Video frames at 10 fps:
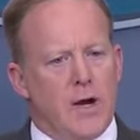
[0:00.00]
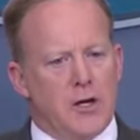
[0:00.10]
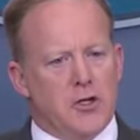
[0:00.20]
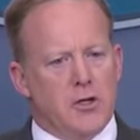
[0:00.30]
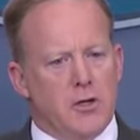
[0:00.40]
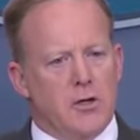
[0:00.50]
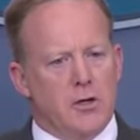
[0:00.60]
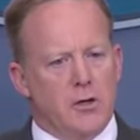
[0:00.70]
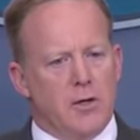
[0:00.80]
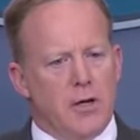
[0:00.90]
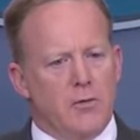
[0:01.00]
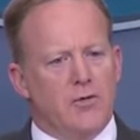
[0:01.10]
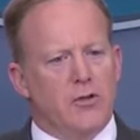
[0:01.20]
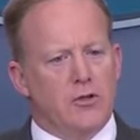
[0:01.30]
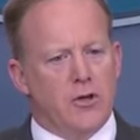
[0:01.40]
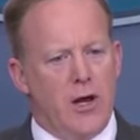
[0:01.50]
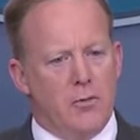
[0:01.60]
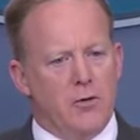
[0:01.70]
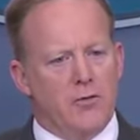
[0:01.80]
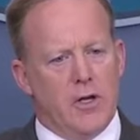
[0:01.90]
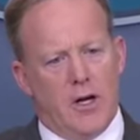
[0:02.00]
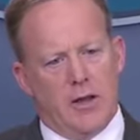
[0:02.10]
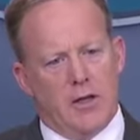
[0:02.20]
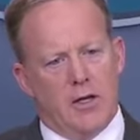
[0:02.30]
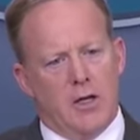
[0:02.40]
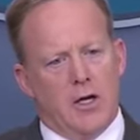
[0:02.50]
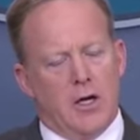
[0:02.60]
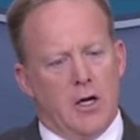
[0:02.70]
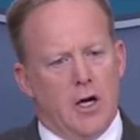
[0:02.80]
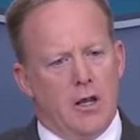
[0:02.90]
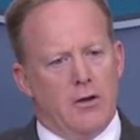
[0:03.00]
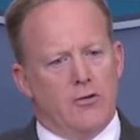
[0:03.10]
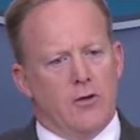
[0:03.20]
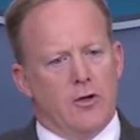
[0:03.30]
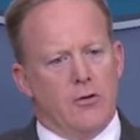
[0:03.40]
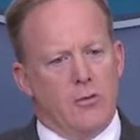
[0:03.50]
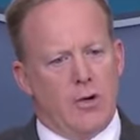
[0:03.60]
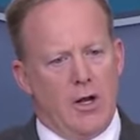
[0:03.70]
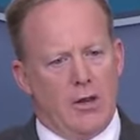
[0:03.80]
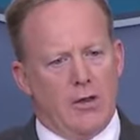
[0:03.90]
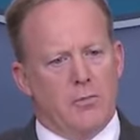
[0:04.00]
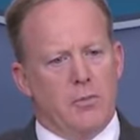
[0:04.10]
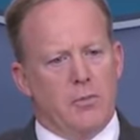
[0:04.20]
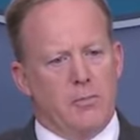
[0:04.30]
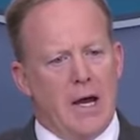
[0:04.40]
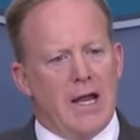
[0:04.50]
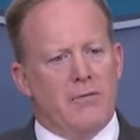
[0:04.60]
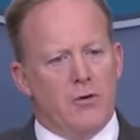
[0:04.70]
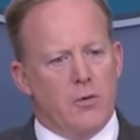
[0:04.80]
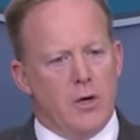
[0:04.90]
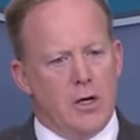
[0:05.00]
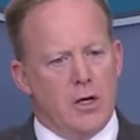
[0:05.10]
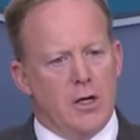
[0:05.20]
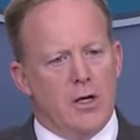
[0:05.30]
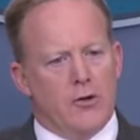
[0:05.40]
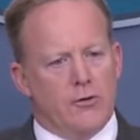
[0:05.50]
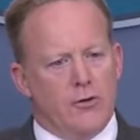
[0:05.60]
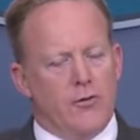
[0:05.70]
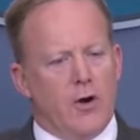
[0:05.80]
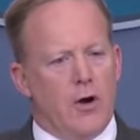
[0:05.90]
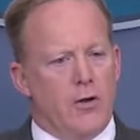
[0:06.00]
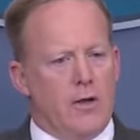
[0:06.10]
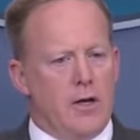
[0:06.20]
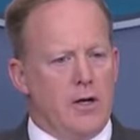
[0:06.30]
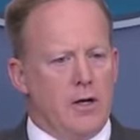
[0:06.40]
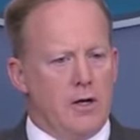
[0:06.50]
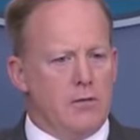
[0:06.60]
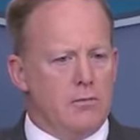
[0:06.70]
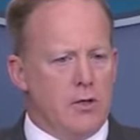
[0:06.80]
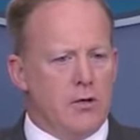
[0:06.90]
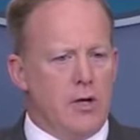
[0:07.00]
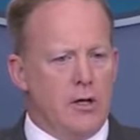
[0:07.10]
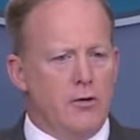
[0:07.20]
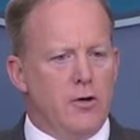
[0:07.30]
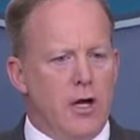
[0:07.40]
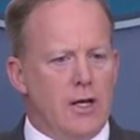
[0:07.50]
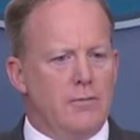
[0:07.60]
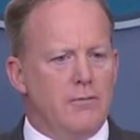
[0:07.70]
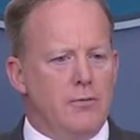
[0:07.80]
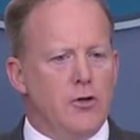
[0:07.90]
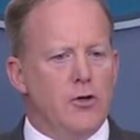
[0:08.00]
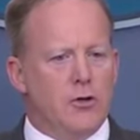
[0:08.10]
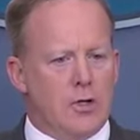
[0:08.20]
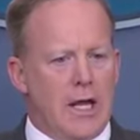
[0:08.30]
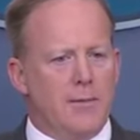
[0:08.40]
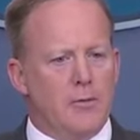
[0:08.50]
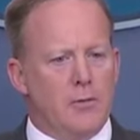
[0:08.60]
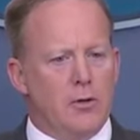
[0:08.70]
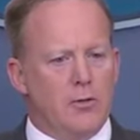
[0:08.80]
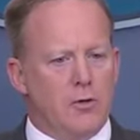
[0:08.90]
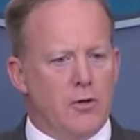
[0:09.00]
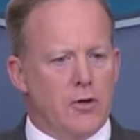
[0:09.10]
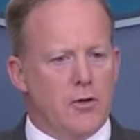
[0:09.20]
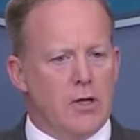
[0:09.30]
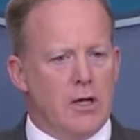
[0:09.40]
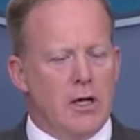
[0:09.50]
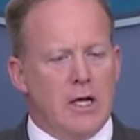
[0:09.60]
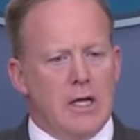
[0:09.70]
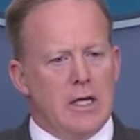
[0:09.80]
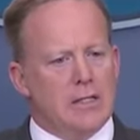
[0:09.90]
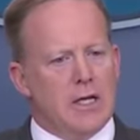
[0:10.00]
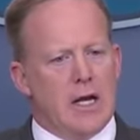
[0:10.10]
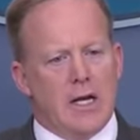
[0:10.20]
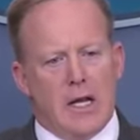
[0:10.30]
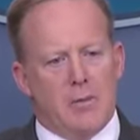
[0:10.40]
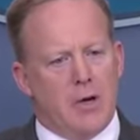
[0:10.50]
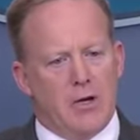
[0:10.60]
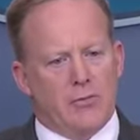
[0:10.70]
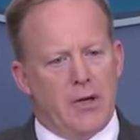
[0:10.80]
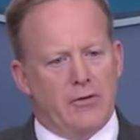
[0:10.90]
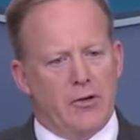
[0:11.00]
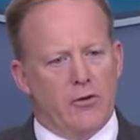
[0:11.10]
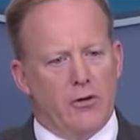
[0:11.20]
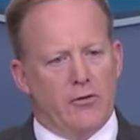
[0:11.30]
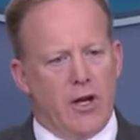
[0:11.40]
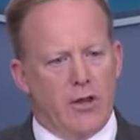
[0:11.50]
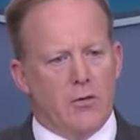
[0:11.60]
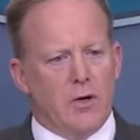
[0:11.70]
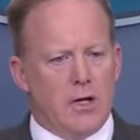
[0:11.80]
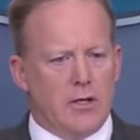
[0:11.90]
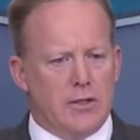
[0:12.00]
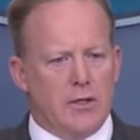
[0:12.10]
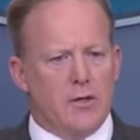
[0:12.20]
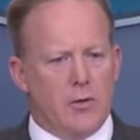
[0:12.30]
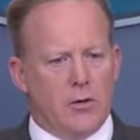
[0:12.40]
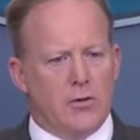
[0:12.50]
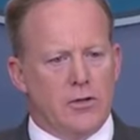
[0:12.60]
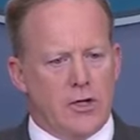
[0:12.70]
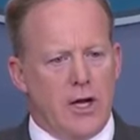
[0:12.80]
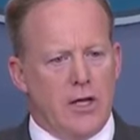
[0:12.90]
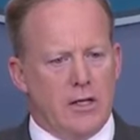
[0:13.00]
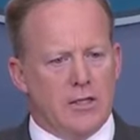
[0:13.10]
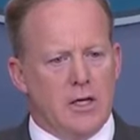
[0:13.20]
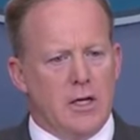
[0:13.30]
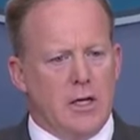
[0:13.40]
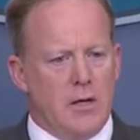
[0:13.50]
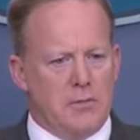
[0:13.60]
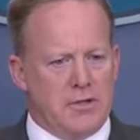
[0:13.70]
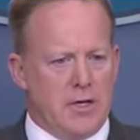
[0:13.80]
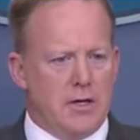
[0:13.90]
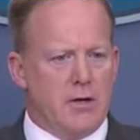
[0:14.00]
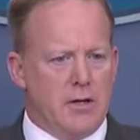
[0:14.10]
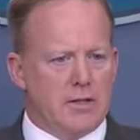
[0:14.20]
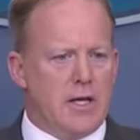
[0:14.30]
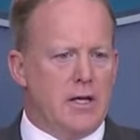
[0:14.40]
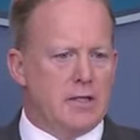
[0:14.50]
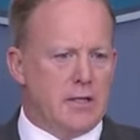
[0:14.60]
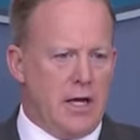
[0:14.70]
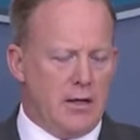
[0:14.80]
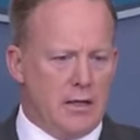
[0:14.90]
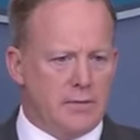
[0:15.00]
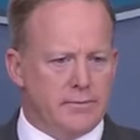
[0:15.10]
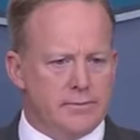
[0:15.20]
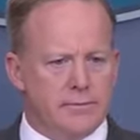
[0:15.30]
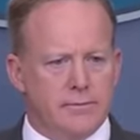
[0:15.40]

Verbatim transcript: direction that we've seen China move in, and I think uh, there's an agreement. I think by everyone so far that uh, you know a new a nuclear capable North Korea is not in anybody's best interest, and I think we're going to continue to work with the Chinese in particular on this case. Caitlin,